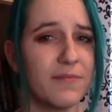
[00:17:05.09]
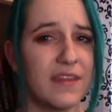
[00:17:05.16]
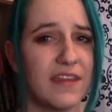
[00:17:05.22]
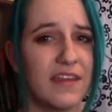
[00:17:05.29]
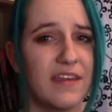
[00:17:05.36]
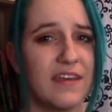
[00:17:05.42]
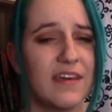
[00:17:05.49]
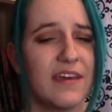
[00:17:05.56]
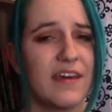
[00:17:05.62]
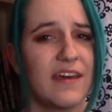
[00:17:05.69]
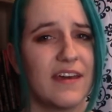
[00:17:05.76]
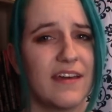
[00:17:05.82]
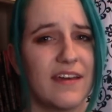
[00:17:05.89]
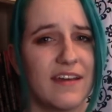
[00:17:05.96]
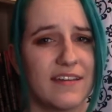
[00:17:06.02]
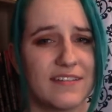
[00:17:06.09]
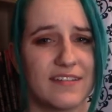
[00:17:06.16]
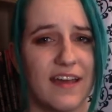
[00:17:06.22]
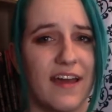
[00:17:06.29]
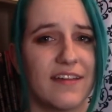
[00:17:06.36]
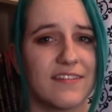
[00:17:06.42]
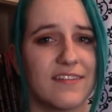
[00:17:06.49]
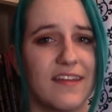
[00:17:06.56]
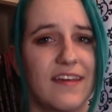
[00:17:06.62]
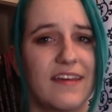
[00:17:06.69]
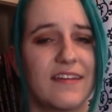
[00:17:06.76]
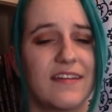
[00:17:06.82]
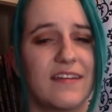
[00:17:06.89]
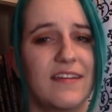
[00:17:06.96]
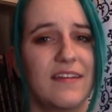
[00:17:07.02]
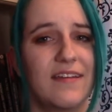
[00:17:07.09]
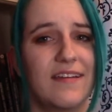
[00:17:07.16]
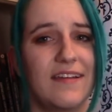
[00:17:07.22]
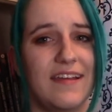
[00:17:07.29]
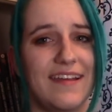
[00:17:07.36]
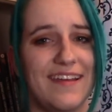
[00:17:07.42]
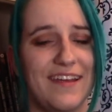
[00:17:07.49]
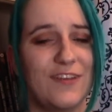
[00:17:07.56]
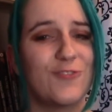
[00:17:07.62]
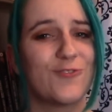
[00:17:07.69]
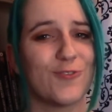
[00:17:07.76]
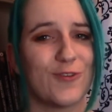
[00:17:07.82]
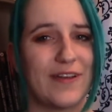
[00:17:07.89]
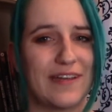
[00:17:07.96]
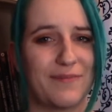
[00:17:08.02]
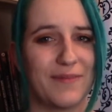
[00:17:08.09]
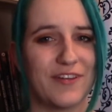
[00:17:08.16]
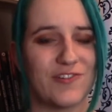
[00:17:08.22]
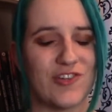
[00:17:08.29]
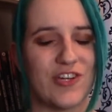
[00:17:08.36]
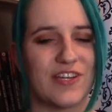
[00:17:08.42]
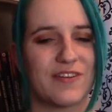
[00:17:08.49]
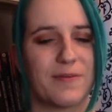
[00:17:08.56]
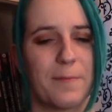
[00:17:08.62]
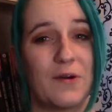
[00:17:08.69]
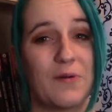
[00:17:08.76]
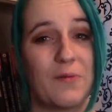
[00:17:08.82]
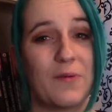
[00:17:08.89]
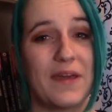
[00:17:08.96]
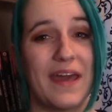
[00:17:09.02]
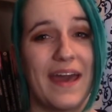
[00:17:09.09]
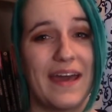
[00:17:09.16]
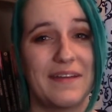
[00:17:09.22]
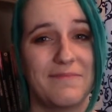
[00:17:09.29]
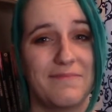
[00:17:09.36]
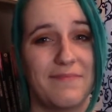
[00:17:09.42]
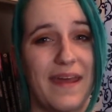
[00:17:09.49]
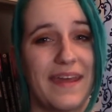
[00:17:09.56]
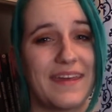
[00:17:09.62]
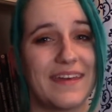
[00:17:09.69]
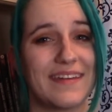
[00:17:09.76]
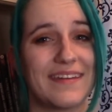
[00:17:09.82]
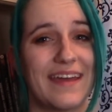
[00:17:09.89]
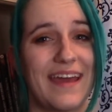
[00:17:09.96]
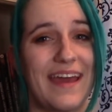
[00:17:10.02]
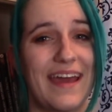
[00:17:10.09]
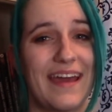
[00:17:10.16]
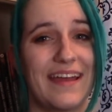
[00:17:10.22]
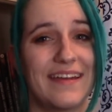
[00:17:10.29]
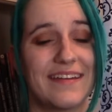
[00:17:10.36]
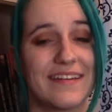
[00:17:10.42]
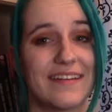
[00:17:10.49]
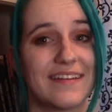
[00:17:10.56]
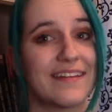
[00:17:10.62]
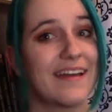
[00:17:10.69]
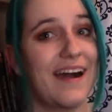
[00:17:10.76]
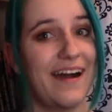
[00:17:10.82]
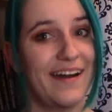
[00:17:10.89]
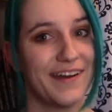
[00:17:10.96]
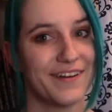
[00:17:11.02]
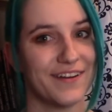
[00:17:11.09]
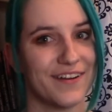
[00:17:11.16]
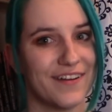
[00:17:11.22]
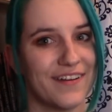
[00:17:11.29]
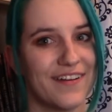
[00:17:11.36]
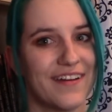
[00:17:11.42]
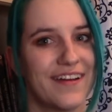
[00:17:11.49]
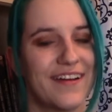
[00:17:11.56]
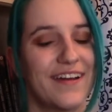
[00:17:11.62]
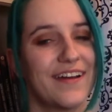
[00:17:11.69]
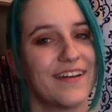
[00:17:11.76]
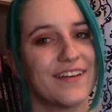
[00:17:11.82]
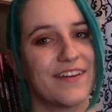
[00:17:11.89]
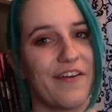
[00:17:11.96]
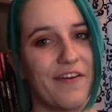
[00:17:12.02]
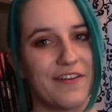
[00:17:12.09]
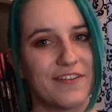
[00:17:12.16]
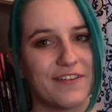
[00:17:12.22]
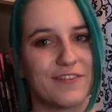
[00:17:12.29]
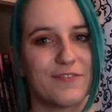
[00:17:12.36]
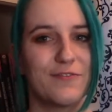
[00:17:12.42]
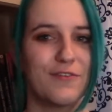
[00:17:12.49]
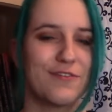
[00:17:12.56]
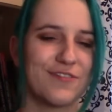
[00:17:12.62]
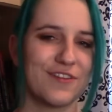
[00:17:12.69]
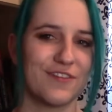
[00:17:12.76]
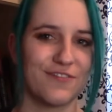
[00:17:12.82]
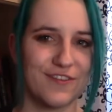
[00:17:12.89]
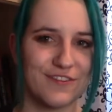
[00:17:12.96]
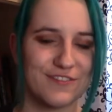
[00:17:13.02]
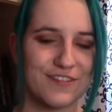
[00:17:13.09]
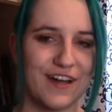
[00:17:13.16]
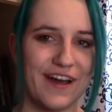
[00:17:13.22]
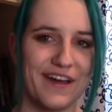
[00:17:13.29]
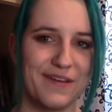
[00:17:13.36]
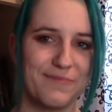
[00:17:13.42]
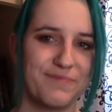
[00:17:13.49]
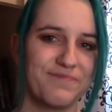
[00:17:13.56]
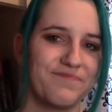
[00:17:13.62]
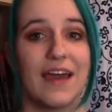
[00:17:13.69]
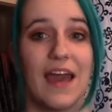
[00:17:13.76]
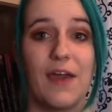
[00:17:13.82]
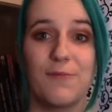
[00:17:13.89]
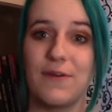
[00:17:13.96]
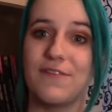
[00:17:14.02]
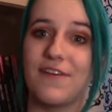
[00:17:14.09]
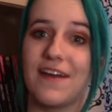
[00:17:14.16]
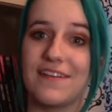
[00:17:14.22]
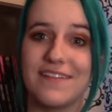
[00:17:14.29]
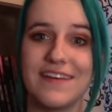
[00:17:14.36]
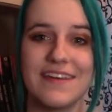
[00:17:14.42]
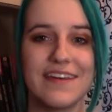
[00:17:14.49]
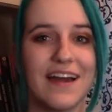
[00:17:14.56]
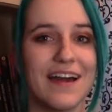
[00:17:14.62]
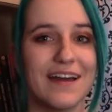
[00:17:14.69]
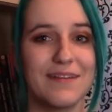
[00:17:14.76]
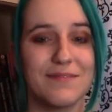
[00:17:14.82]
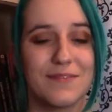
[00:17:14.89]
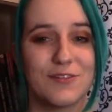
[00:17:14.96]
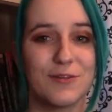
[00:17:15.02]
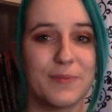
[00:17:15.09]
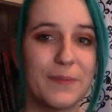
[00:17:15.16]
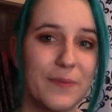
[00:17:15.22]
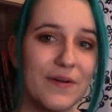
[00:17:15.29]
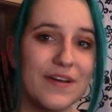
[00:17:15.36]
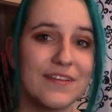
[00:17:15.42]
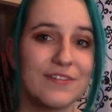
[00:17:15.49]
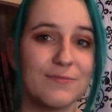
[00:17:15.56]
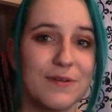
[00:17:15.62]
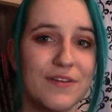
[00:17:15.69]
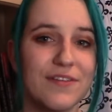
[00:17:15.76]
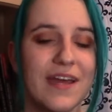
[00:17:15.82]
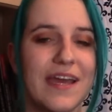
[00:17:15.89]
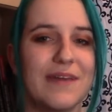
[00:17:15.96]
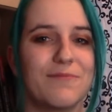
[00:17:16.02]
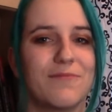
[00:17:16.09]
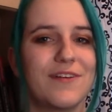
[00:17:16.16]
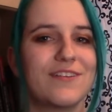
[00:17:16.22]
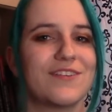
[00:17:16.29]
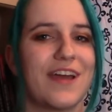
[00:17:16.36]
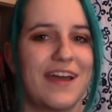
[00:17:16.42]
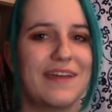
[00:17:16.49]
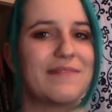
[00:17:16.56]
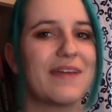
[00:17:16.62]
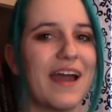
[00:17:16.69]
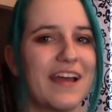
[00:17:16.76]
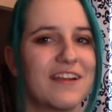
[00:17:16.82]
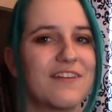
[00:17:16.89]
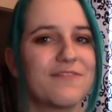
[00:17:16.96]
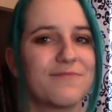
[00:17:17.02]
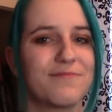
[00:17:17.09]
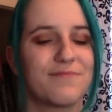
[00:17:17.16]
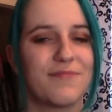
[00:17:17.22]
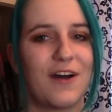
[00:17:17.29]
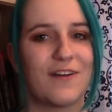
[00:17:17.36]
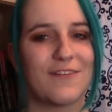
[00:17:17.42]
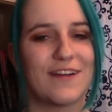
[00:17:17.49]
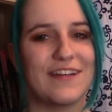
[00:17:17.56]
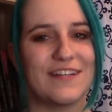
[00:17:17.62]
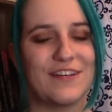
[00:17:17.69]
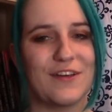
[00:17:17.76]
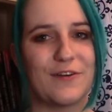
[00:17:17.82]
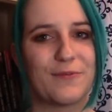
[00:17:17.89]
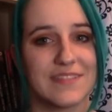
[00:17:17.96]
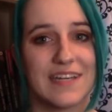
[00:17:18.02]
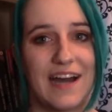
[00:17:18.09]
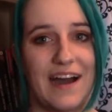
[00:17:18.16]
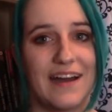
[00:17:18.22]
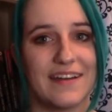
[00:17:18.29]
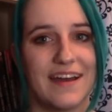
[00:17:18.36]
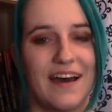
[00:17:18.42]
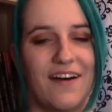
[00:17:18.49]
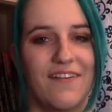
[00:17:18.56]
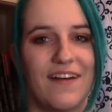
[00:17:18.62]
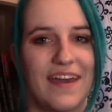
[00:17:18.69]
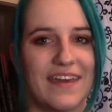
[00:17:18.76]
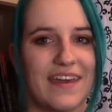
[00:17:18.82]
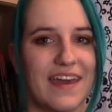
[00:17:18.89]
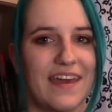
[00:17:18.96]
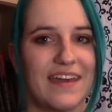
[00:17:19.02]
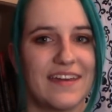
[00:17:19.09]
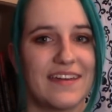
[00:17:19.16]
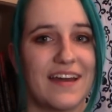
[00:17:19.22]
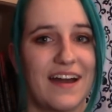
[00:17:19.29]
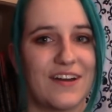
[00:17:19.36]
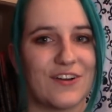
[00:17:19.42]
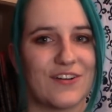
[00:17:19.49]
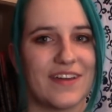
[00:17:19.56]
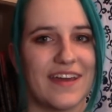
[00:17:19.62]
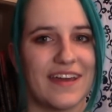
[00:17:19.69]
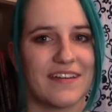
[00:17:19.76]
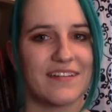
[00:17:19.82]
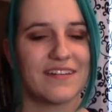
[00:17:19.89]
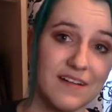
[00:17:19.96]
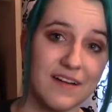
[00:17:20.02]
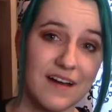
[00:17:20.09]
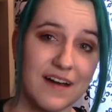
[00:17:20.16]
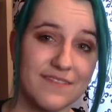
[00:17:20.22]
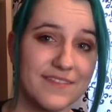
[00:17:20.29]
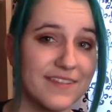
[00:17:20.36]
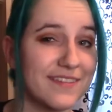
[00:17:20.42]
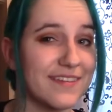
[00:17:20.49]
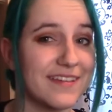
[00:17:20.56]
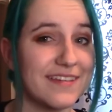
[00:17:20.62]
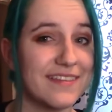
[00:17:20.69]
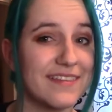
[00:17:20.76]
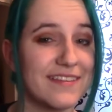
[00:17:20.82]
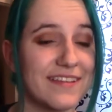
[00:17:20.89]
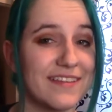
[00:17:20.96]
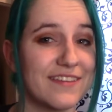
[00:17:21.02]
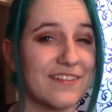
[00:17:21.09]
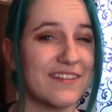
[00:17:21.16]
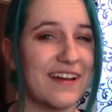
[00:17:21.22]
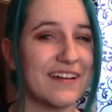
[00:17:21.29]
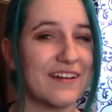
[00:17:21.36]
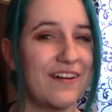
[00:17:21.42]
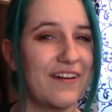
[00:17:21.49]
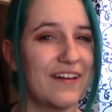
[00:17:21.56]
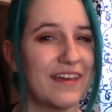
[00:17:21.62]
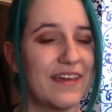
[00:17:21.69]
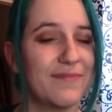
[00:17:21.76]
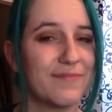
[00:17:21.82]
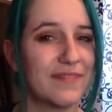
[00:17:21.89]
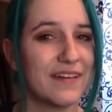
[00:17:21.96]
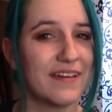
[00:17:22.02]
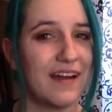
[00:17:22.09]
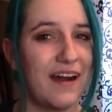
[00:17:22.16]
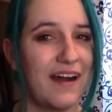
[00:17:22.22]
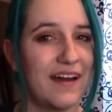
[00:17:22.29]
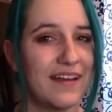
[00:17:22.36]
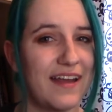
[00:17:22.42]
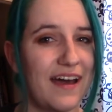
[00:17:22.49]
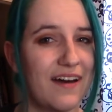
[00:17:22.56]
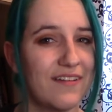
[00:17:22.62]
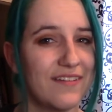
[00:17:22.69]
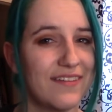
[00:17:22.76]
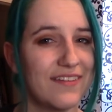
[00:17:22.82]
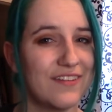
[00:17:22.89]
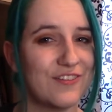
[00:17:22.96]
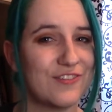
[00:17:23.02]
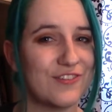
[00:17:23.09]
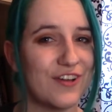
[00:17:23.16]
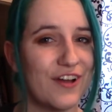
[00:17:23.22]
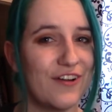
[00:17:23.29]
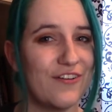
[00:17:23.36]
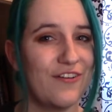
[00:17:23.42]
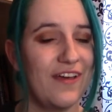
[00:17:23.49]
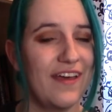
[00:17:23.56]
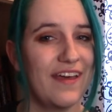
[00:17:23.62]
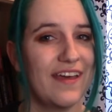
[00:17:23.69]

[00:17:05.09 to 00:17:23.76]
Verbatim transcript: the assassin intrigue mission, we had Megan and Connor going to school for the first time. And we finally got Superboy's real name, which I kind of already knew. Con-El, aka Connor Kent. Obviously, since they're not calling him Con-El in this show,